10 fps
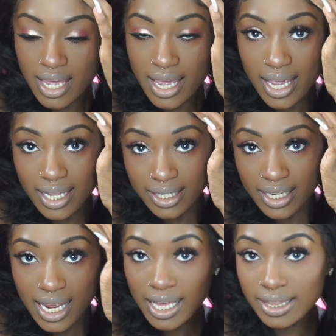
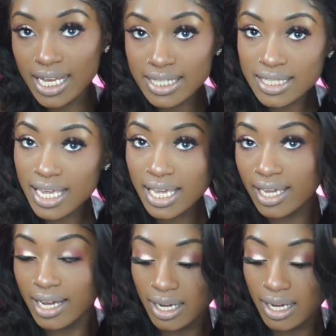And yeah, that's it.